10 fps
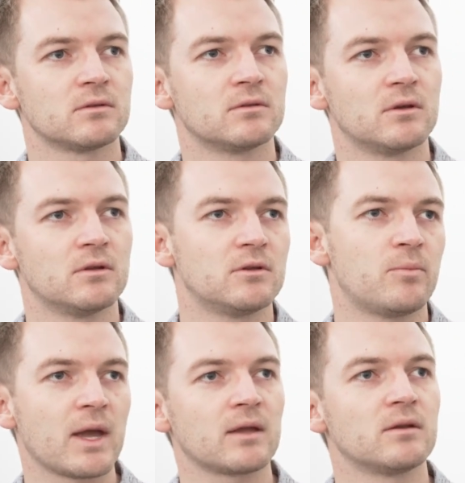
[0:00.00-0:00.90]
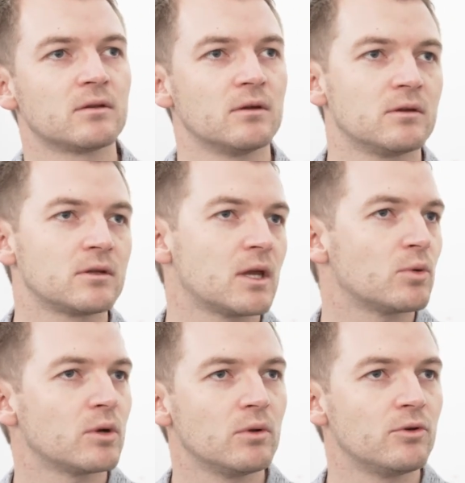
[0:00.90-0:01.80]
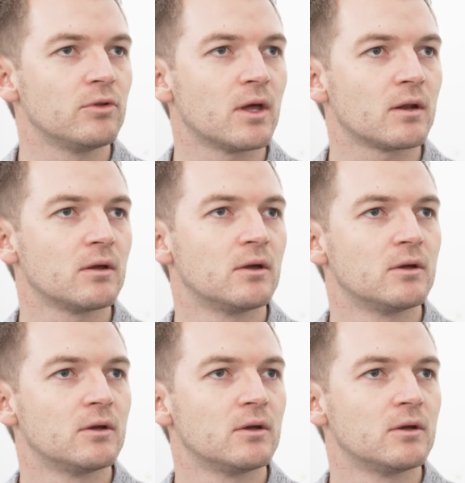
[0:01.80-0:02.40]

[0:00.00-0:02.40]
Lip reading: The back end gateway will that.